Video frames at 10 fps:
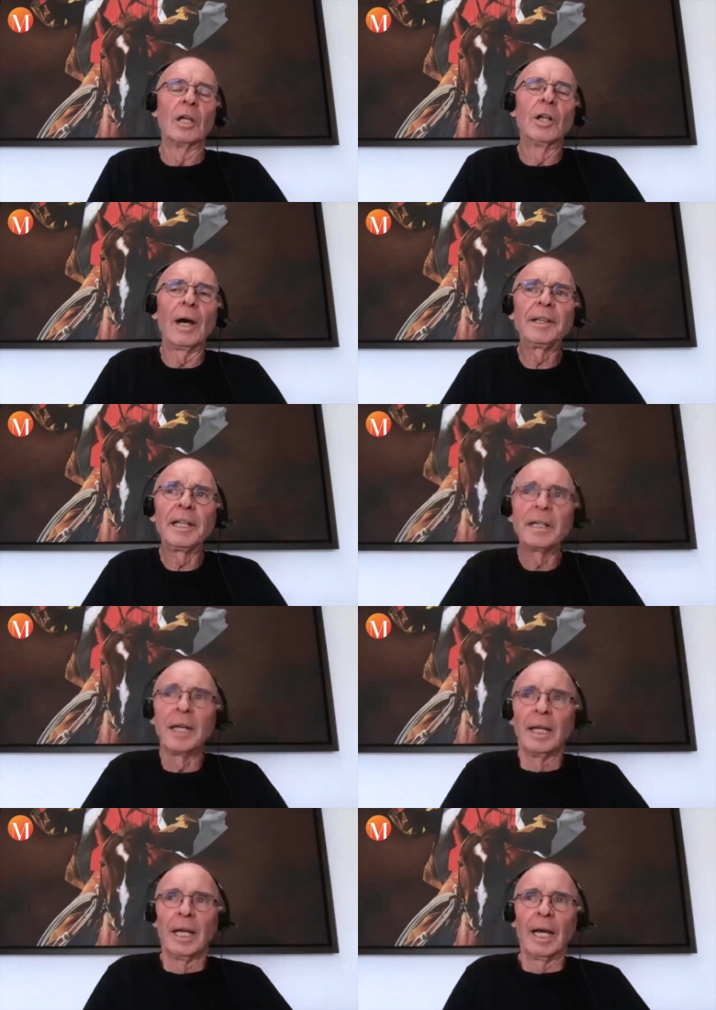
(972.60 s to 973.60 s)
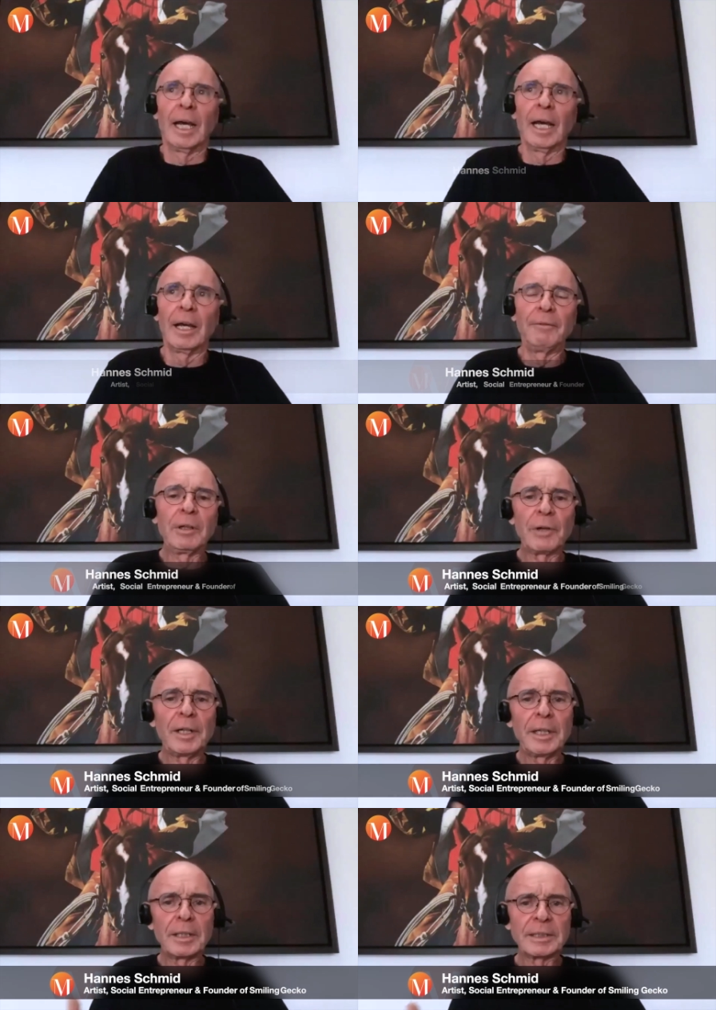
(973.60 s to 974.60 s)
No, I think we're running
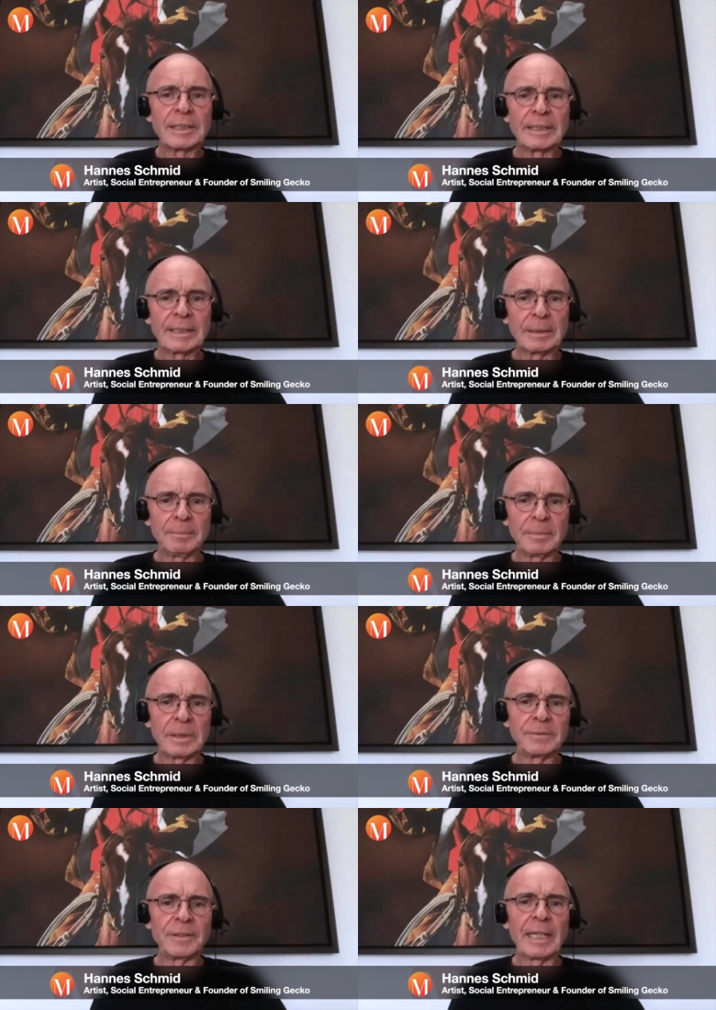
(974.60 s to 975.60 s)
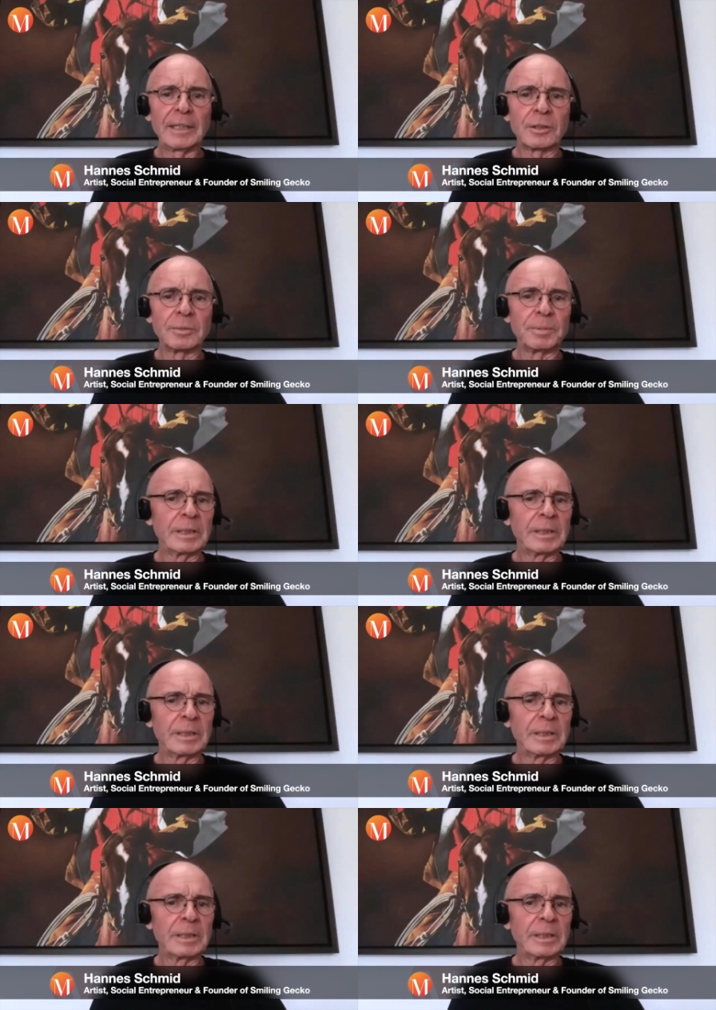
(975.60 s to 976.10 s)
the system in philanthropy,